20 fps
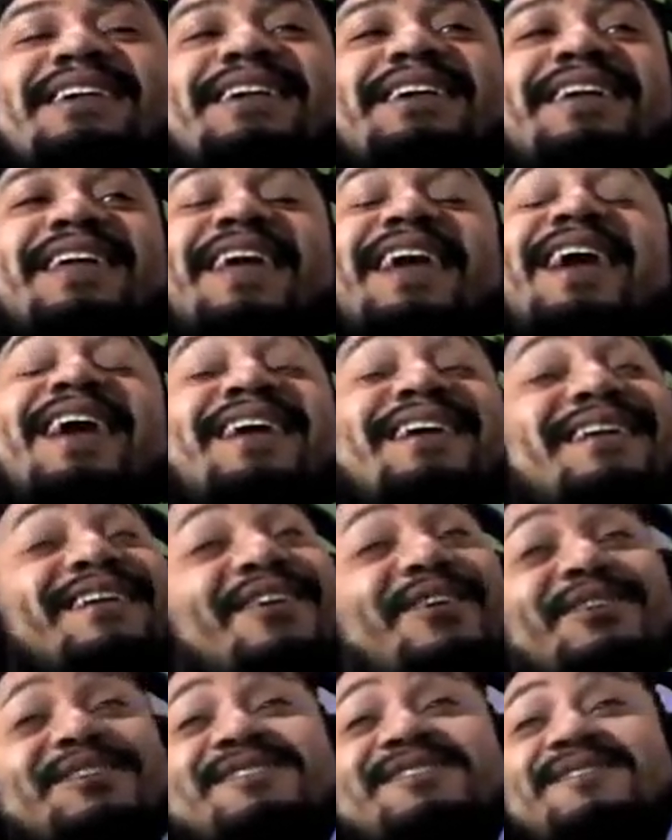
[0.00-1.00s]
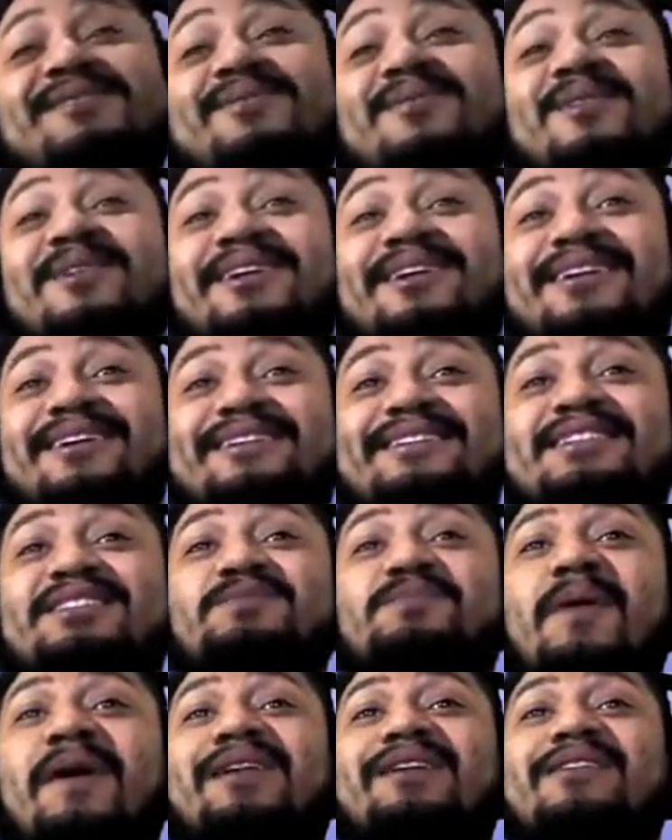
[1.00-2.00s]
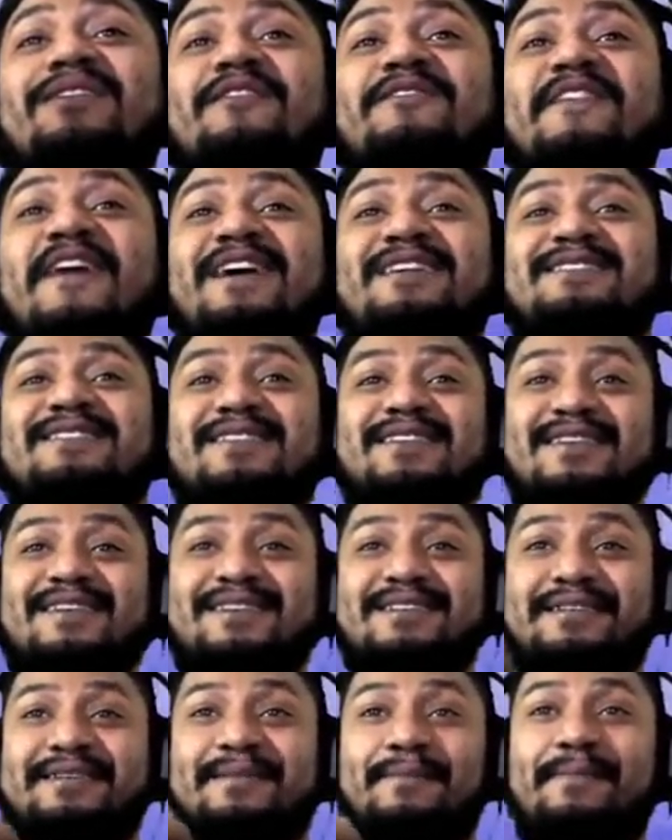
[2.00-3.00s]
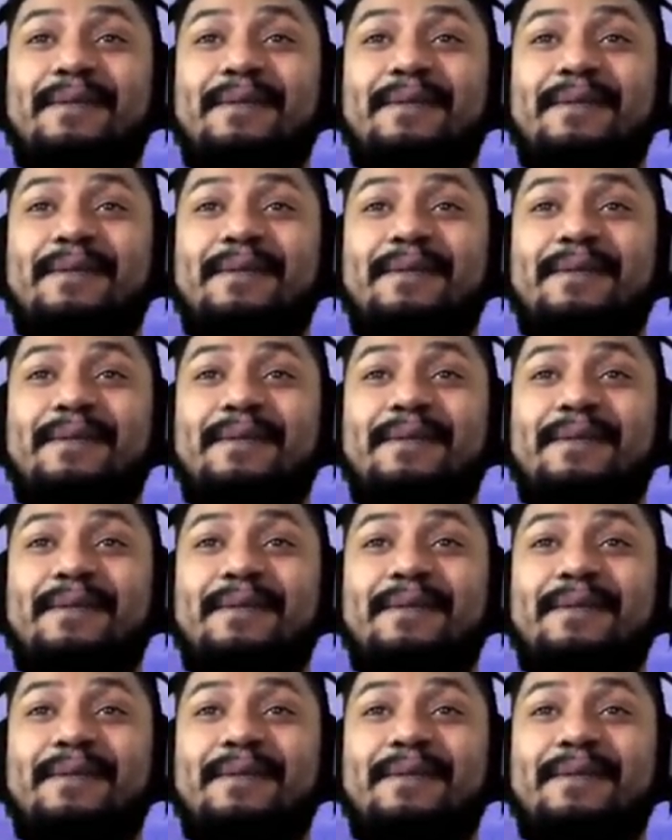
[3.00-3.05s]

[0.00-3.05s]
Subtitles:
Yeah, no, she quick. She's probably the fastest